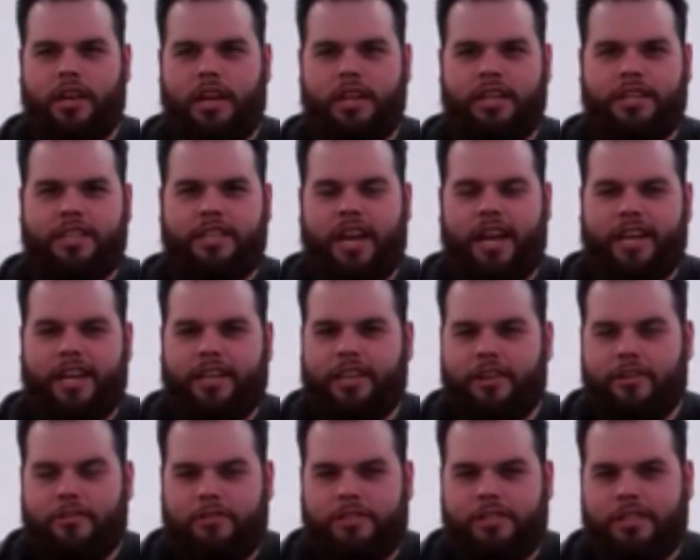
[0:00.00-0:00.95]
a
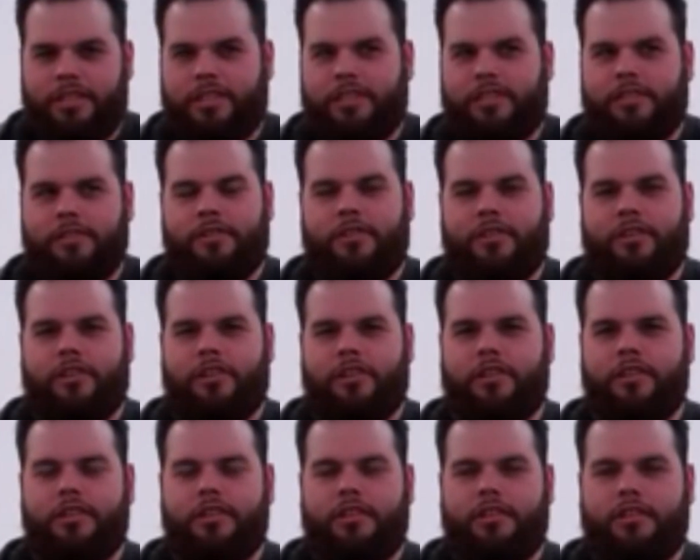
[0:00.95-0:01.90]
diagnosis
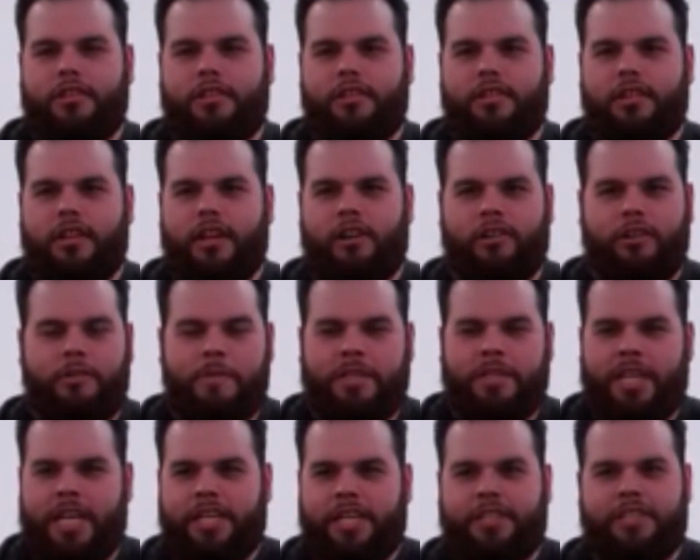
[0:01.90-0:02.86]
or a
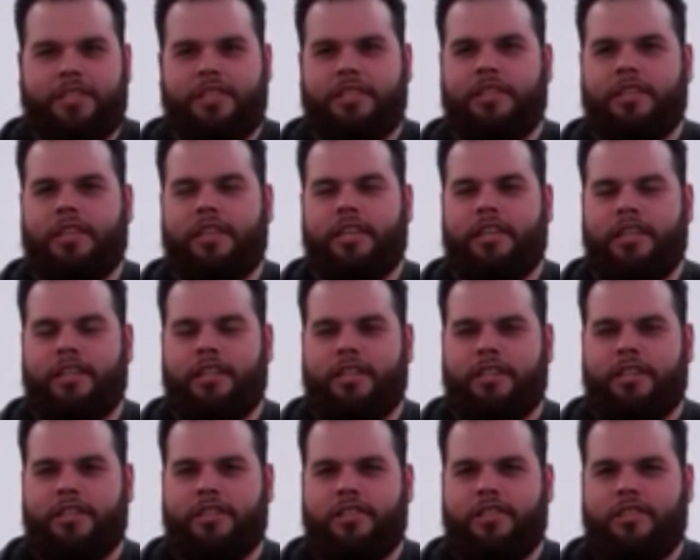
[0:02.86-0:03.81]
limitation, and
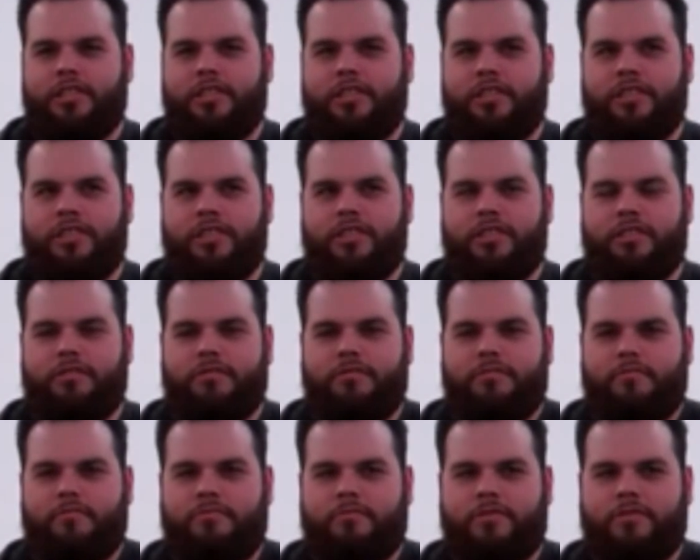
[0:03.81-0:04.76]
it's
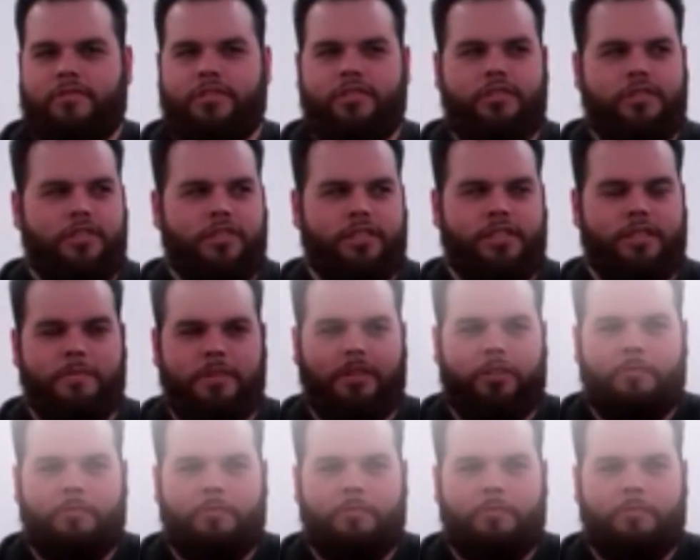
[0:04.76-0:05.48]
just something